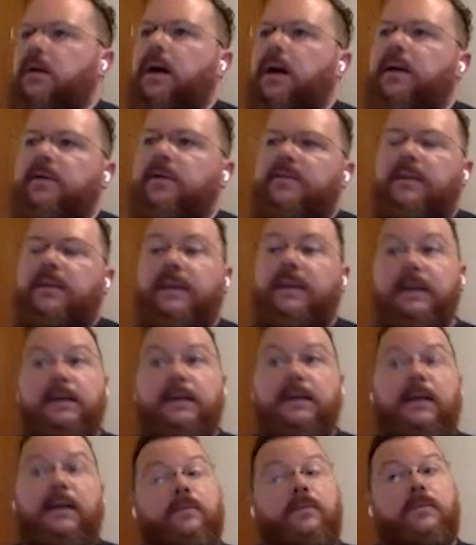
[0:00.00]
I use the
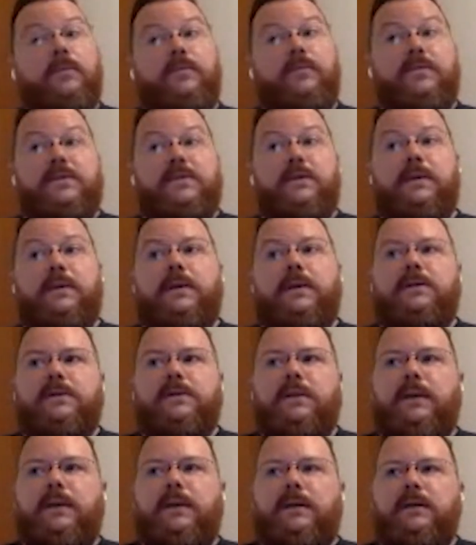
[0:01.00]
Linkname facility
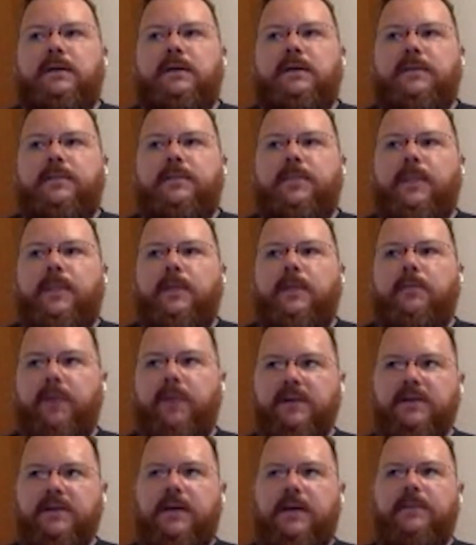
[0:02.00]
to link
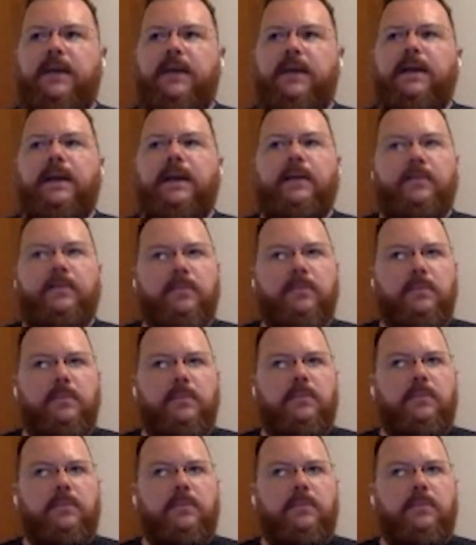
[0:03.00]
runtime get M,